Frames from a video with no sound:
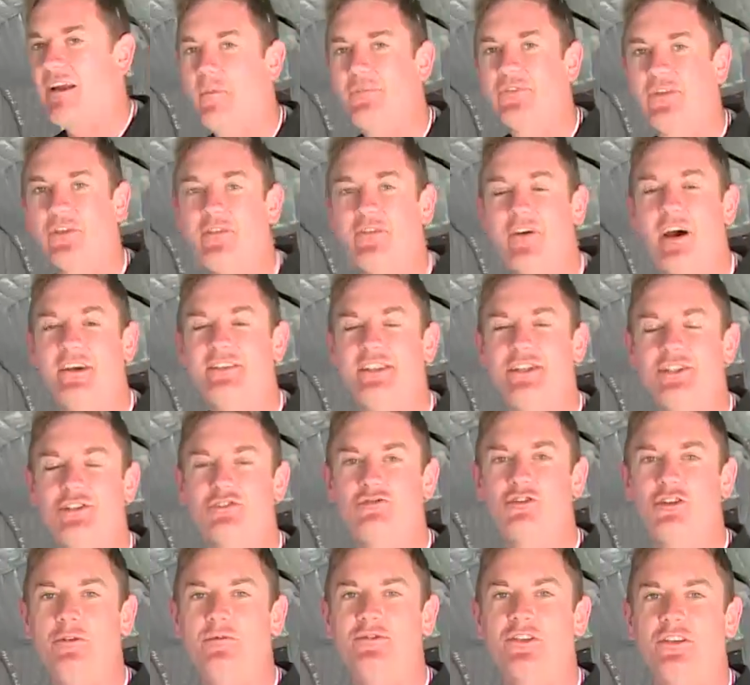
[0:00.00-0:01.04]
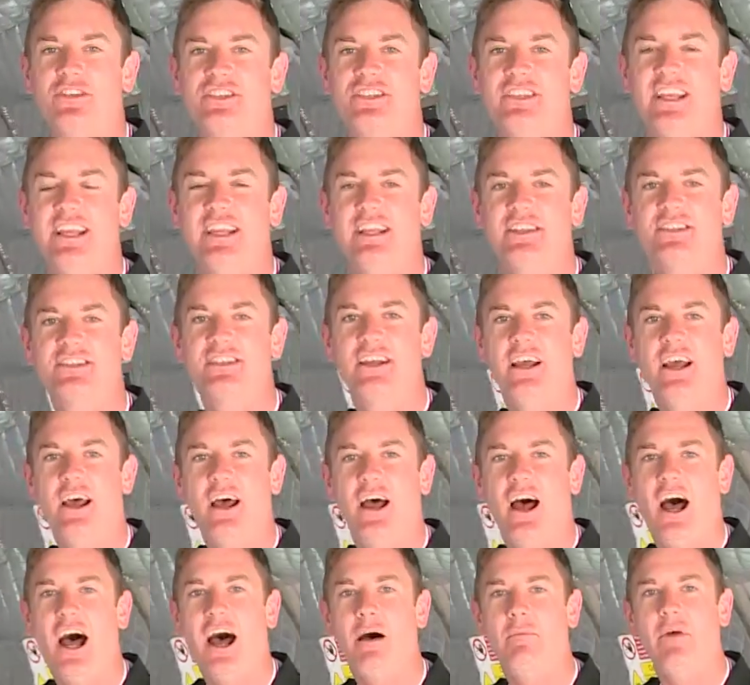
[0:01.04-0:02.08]
up to 30 troops on seats,
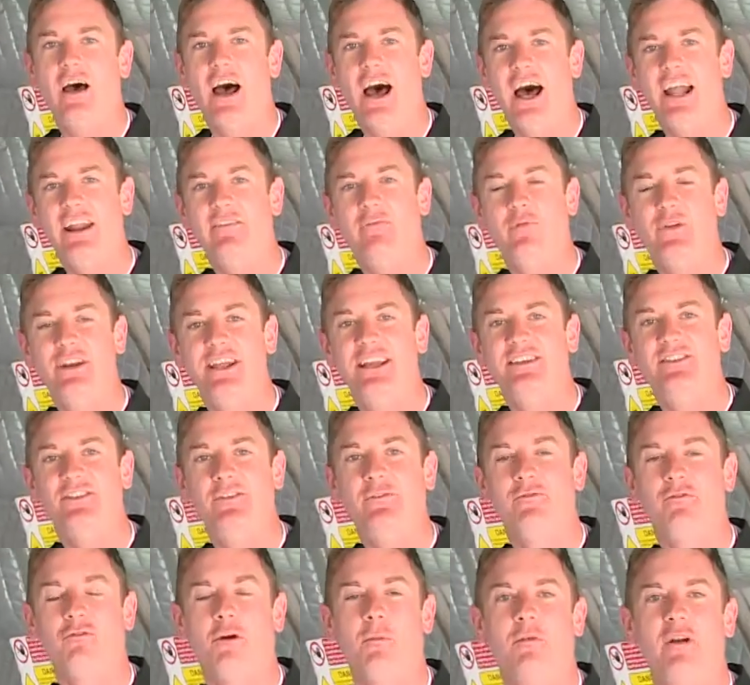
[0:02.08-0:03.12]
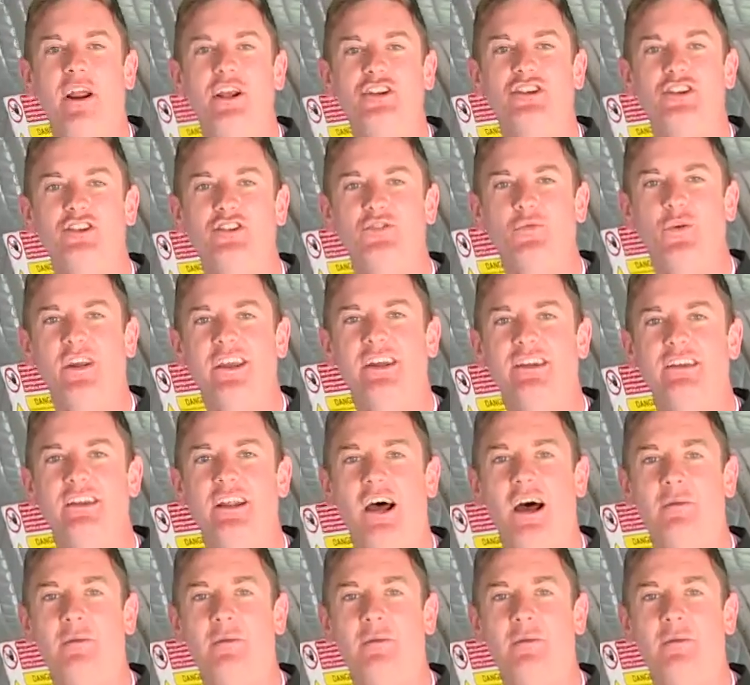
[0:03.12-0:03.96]
and if we need to for operations we can